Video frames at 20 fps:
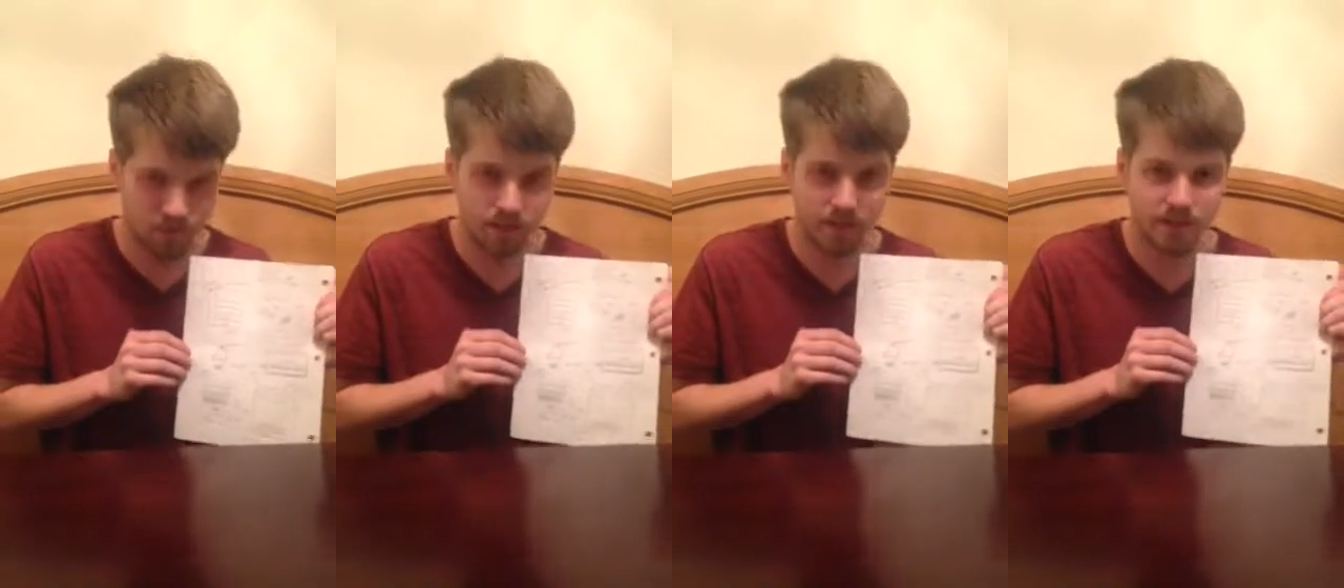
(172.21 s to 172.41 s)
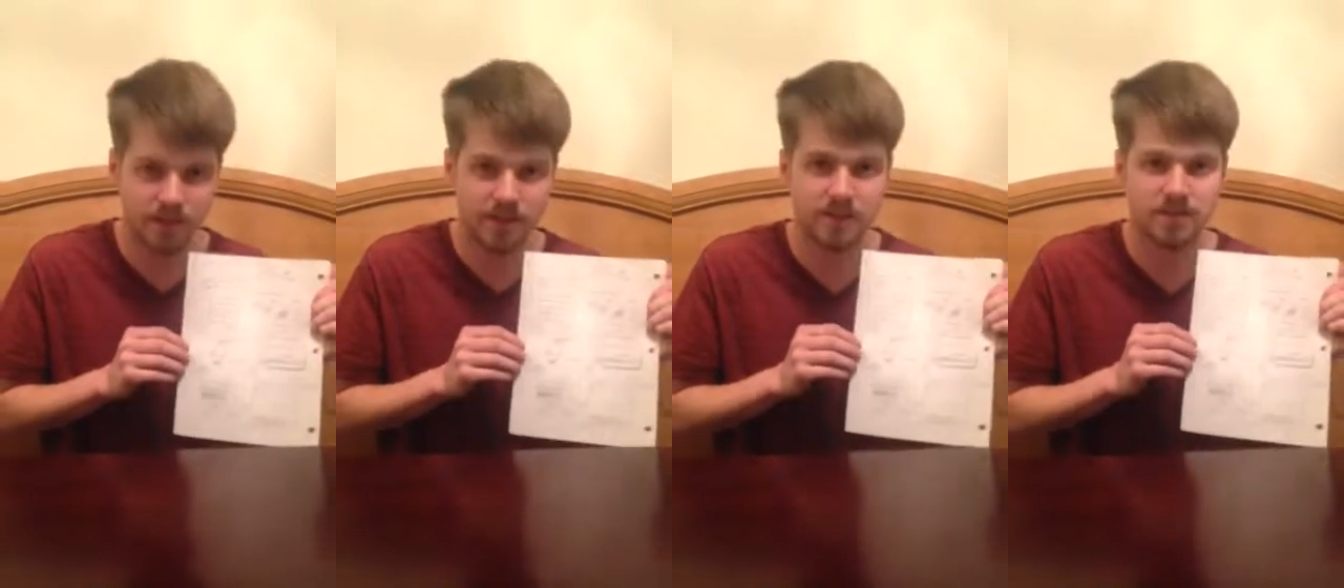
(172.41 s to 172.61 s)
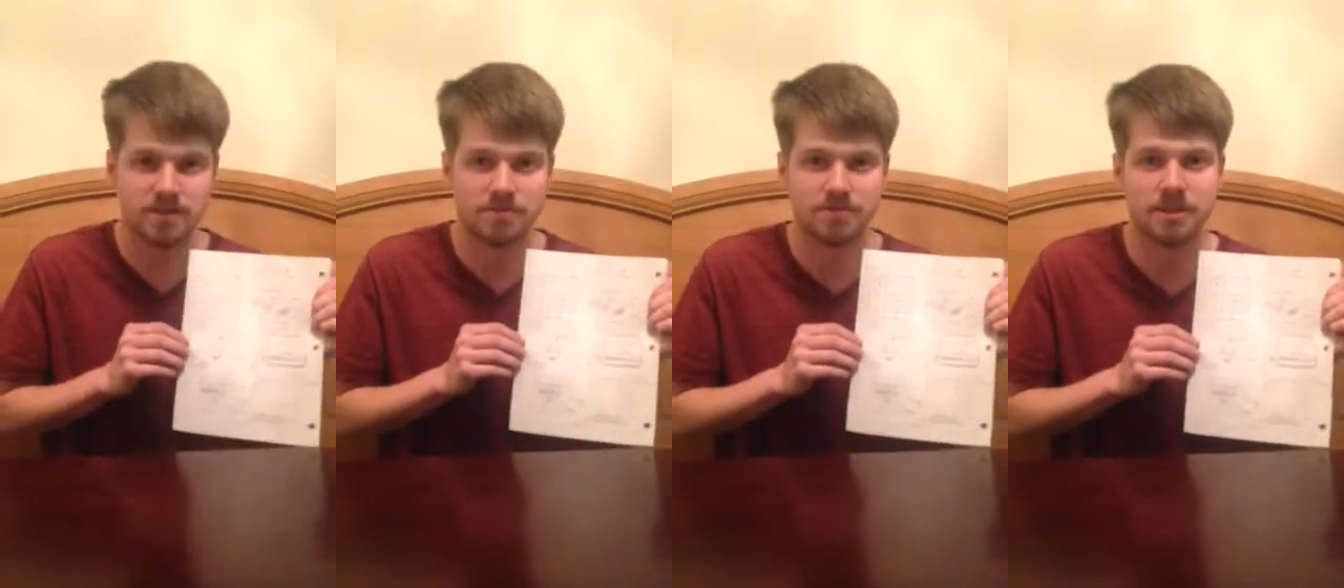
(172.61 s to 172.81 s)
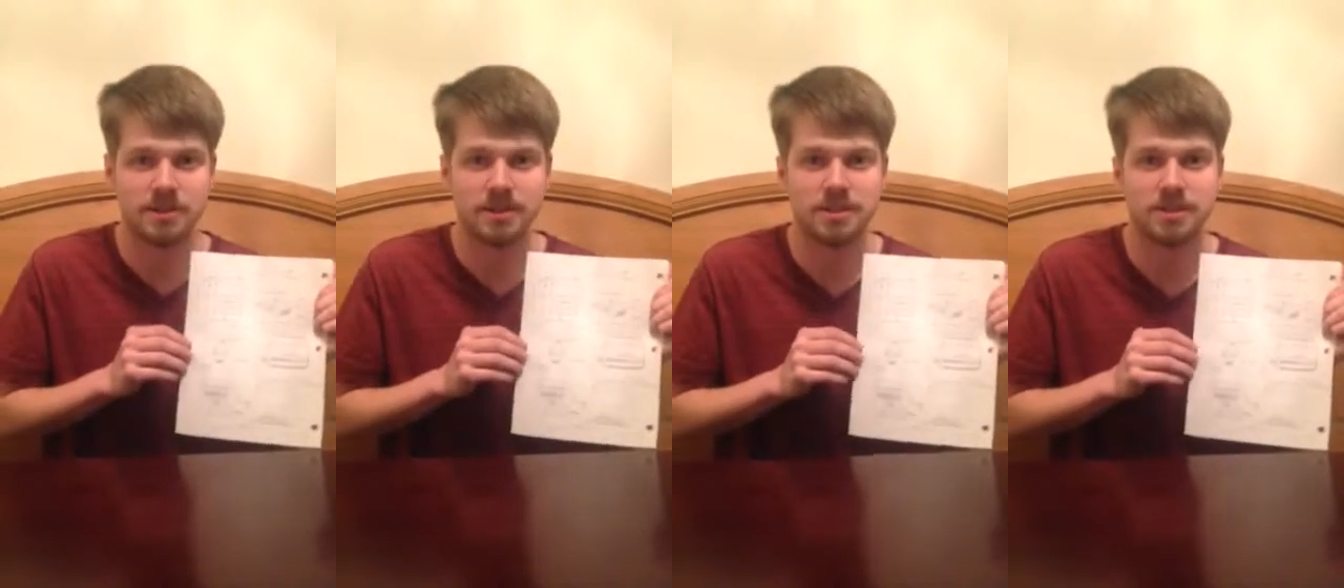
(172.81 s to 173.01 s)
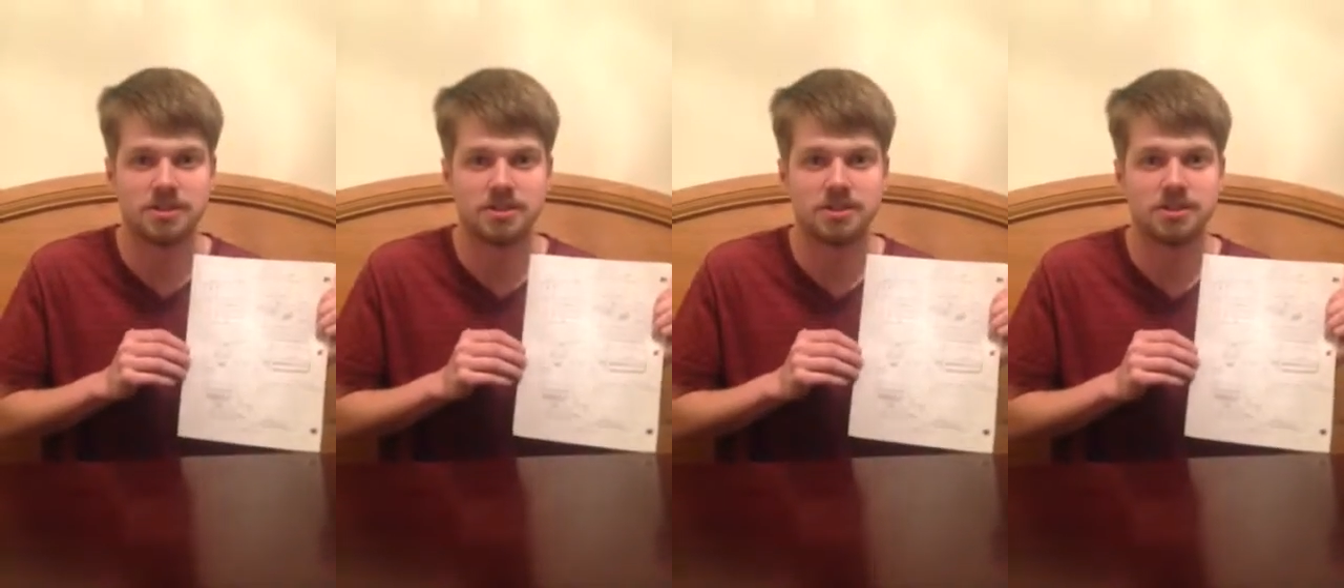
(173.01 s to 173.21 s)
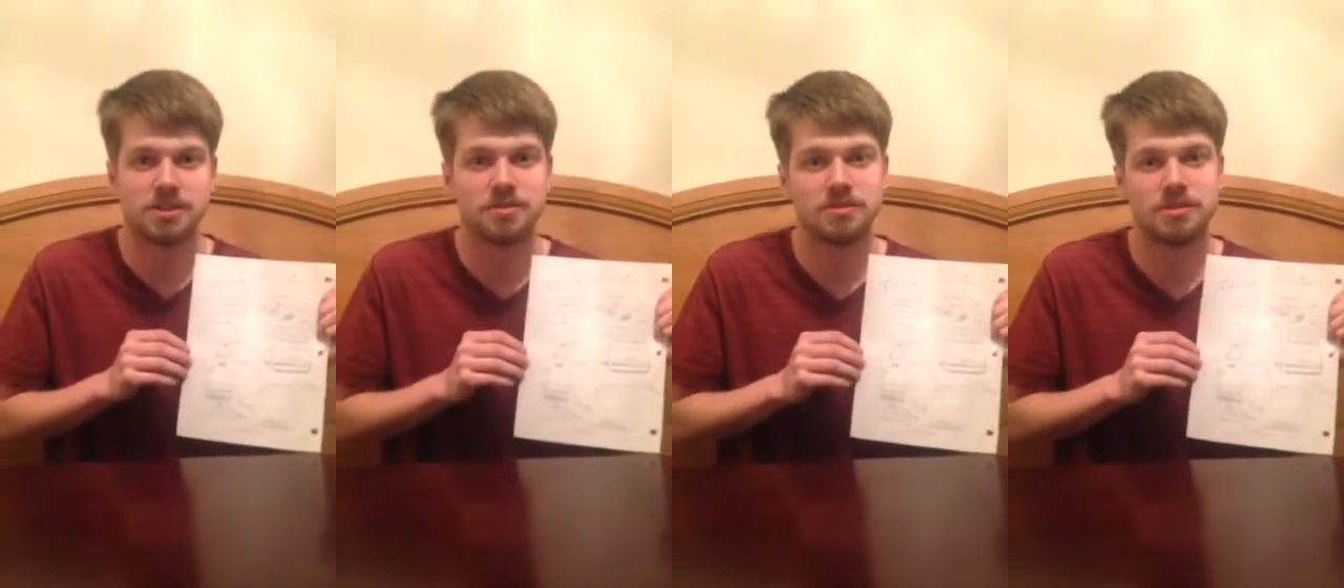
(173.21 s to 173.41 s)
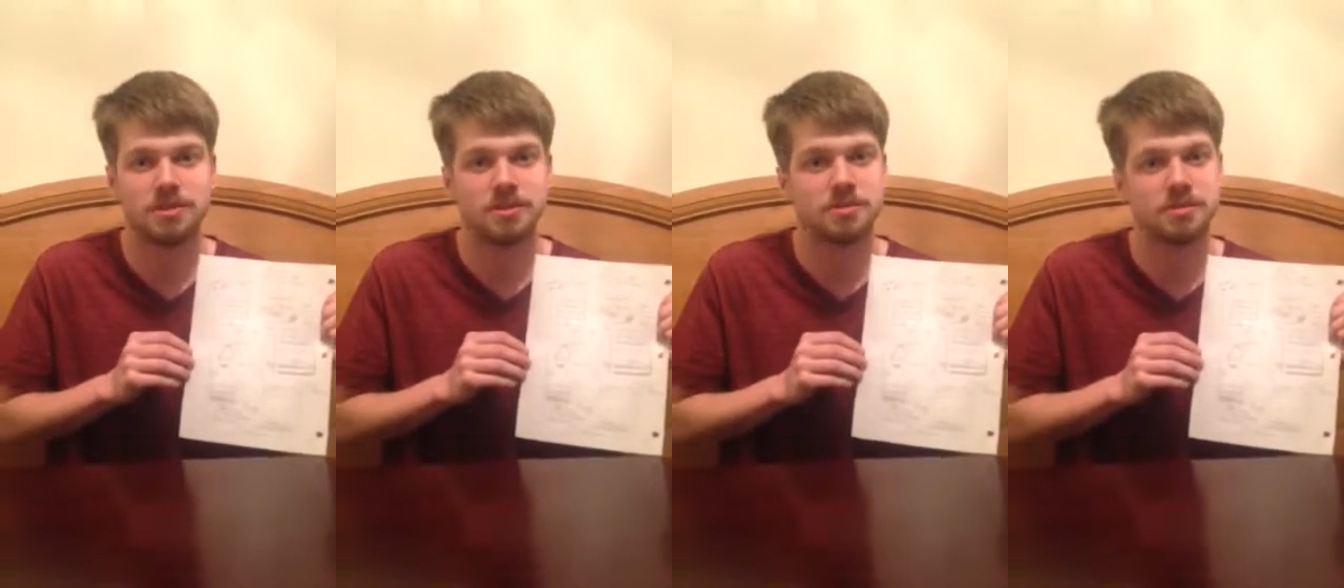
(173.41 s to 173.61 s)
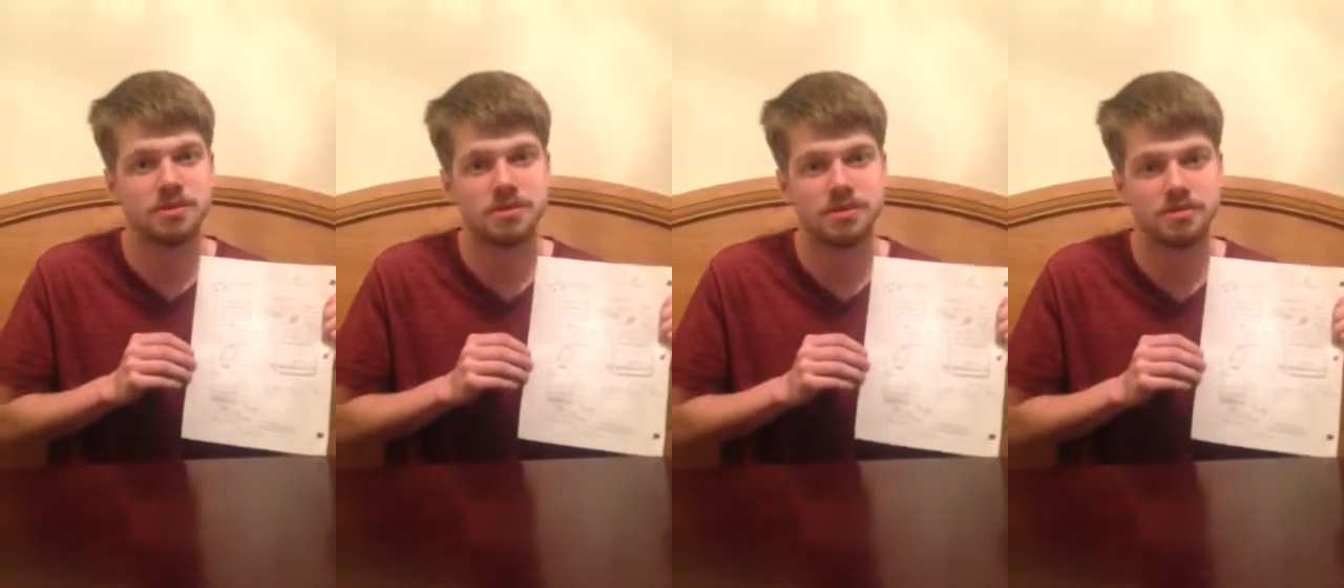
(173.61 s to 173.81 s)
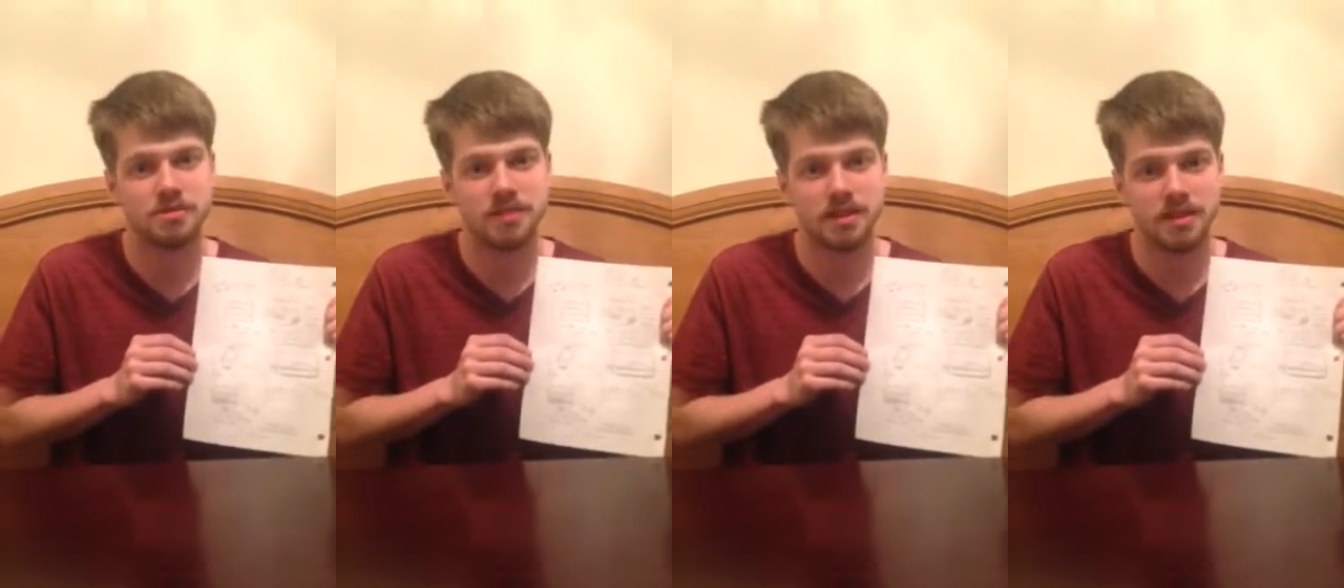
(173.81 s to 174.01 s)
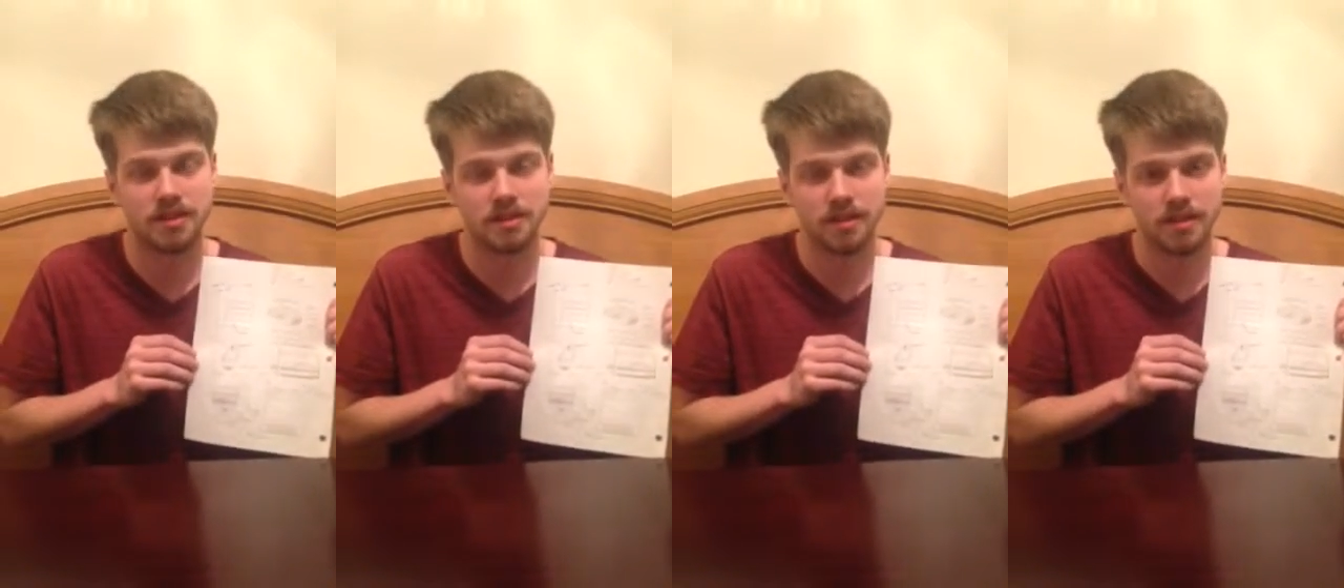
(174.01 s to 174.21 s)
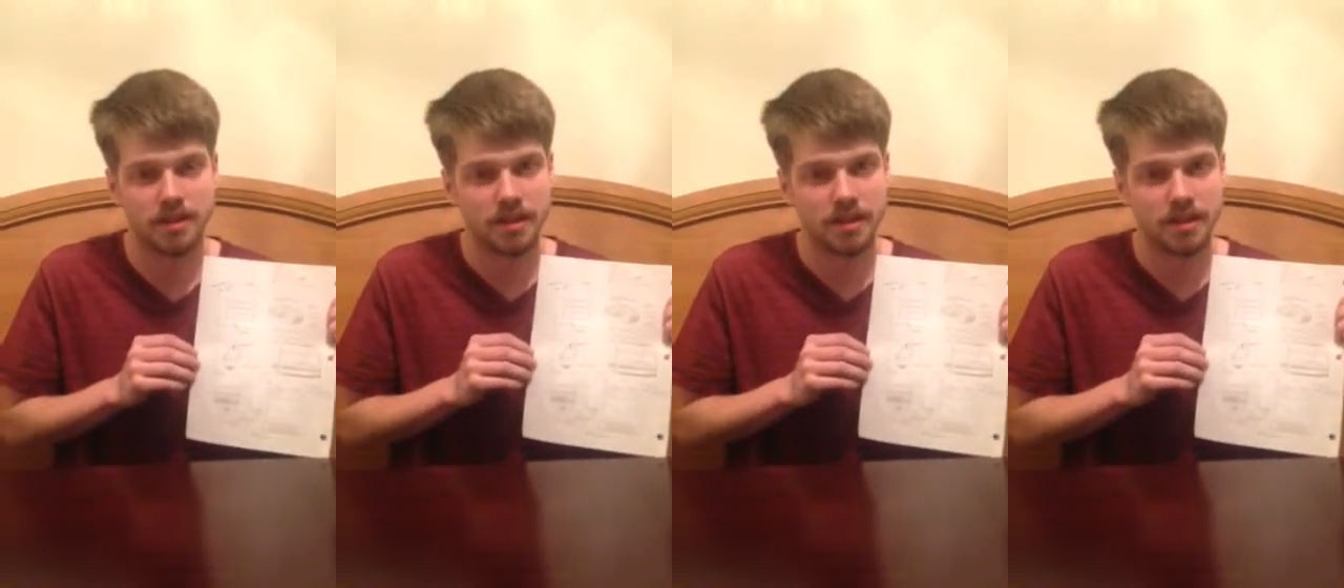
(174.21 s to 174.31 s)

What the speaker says: wood is really just too close to the meat.